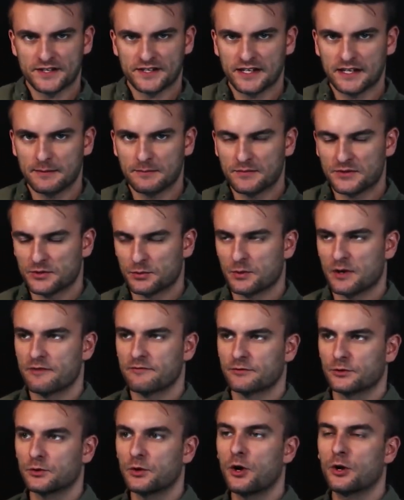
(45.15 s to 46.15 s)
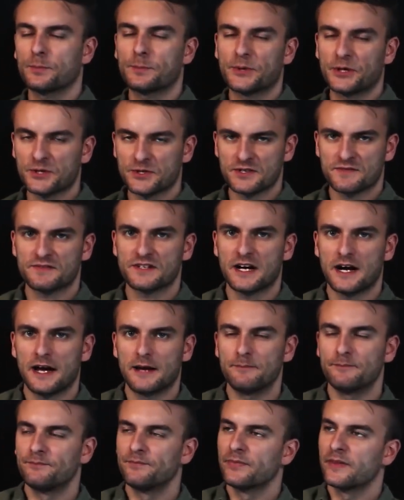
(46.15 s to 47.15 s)
team to run for long periods of
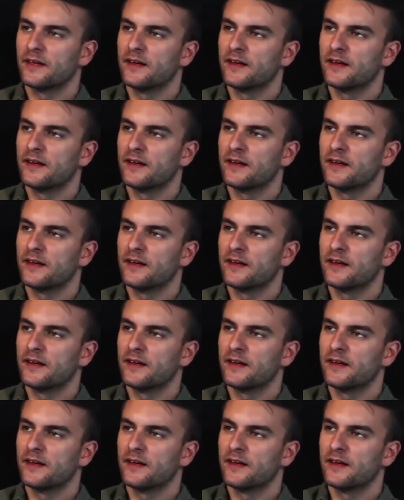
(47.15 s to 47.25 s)
time.